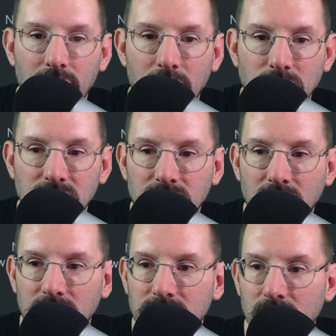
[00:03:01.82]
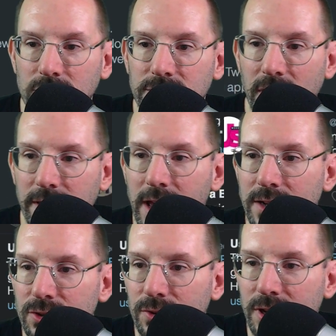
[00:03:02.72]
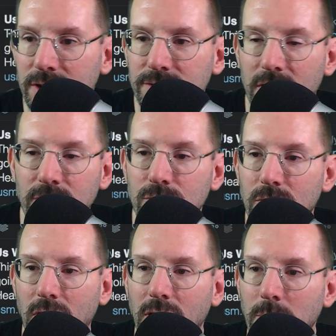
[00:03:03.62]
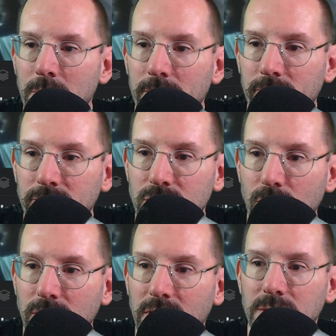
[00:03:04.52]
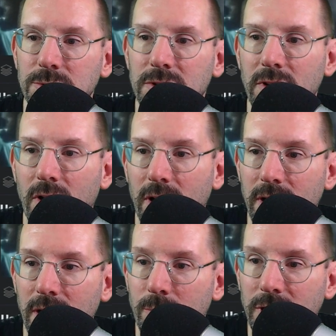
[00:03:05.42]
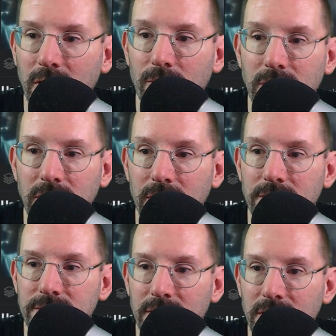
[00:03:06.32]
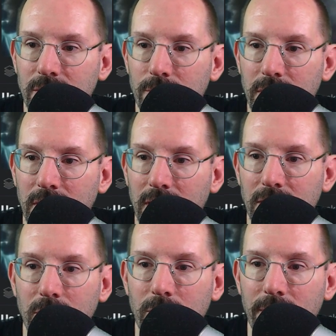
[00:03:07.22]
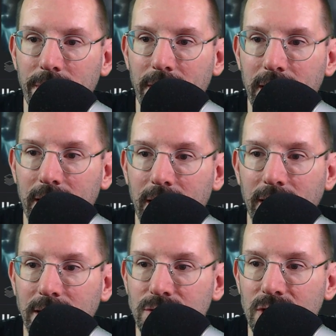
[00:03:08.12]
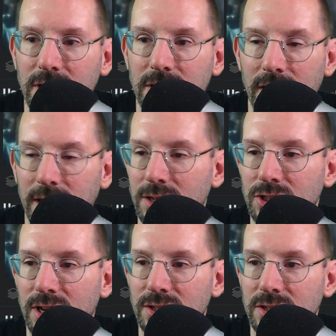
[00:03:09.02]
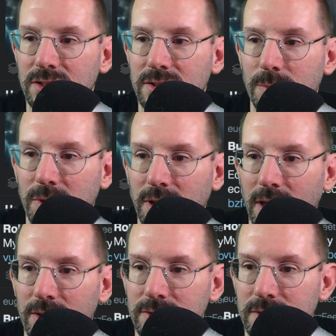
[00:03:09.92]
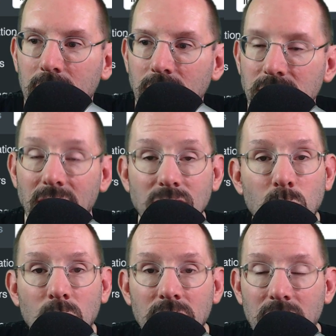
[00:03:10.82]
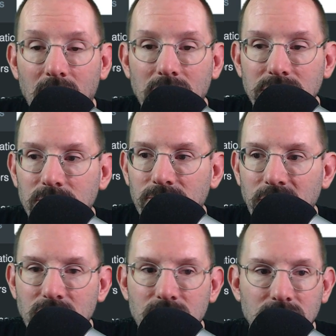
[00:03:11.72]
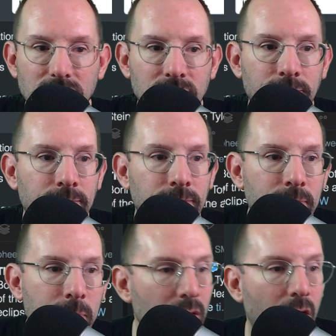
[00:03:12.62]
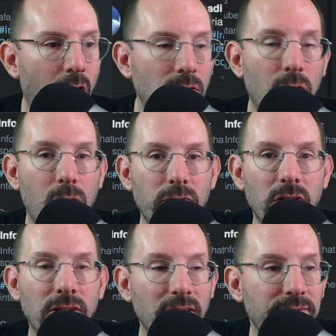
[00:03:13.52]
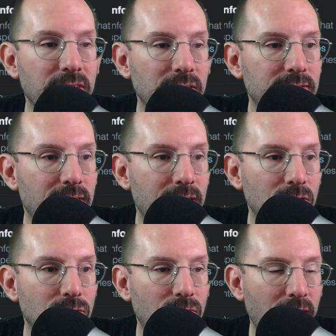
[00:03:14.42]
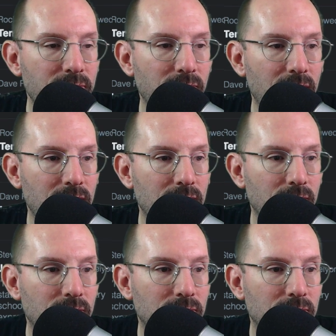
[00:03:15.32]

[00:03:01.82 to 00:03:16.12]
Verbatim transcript: And we'll just close out of that. So here's our new column, total eclipse of the heart. And we can go in here and say, you know what? I don't want that. I can change. I can change it to something else. So that's one of the awesome features. On the, over on the left-hand side, you have uh,